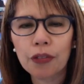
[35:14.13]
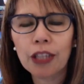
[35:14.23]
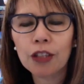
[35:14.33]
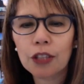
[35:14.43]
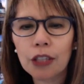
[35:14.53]

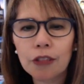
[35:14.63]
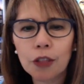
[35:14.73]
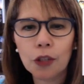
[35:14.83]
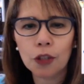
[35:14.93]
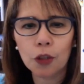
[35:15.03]
Ask yourself this
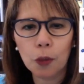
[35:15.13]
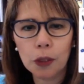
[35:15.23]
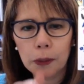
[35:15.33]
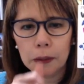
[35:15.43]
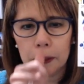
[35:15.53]
question. What do
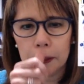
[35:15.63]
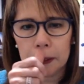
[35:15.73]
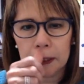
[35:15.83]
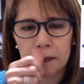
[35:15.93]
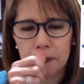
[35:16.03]
you want to
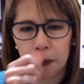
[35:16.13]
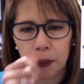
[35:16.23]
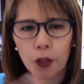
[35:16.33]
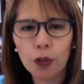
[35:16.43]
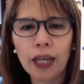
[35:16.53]
achieve,
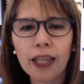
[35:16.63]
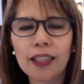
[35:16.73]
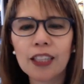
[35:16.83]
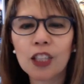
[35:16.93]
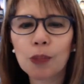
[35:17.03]
create, and
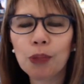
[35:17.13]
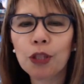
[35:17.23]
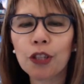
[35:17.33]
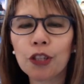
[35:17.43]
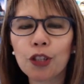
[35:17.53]

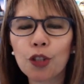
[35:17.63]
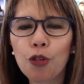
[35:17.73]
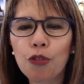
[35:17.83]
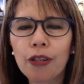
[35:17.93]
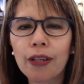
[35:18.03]
experience
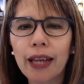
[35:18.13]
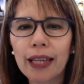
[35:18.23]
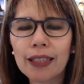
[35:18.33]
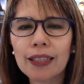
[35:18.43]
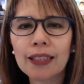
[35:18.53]
over the
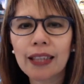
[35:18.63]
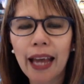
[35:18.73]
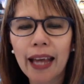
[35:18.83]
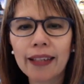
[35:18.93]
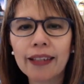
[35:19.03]
next
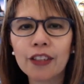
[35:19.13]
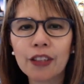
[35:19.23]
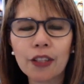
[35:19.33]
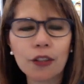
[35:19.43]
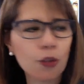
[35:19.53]
10
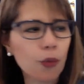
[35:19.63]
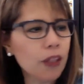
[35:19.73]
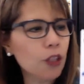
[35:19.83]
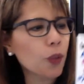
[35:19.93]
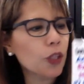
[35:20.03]
years? Write
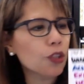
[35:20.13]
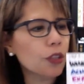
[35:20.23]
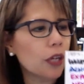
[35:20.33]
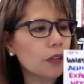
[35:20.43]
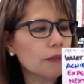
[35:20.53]
this question
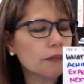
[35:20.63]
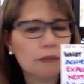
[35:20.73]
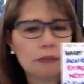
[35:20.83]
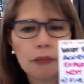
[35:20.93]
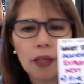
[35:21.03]
down.
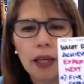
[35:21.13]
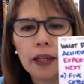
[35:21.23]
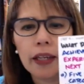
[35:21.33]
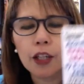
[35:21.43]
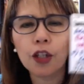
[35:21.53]
And
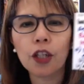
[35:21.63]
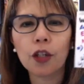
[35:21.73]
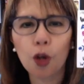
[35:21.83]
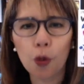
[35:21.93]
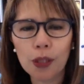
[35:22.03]
again, you can
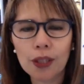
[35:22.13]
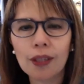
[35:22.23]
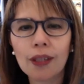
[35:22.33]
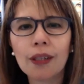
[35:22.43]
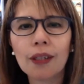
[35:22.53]
always
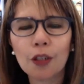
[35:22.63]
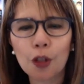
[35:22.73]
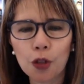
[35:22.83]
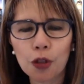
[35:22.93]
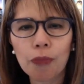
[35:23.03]
go
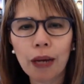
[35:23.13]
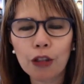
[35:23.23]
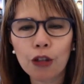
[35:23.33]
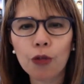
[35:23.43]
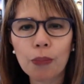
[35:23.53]
to back to
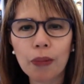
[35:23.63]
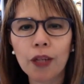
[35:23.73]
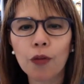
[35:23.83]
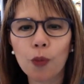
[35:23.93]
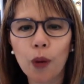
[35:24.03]
the replay and
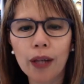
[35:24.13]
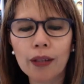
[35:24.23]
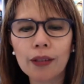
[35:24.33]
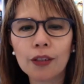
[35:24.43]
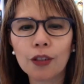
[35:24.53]
rewind
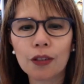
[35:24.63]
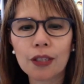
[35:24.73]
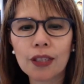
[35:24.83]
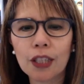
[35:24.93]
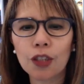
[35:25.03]
to this
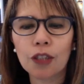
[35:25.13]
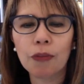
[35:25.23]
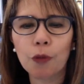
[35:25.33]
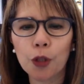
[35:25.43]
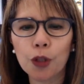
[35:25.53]
section if I'm
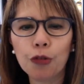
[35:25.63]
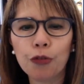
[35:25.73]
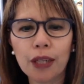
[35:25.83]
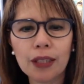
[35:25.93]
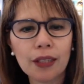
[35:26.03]
going too
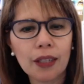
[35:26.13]
fast.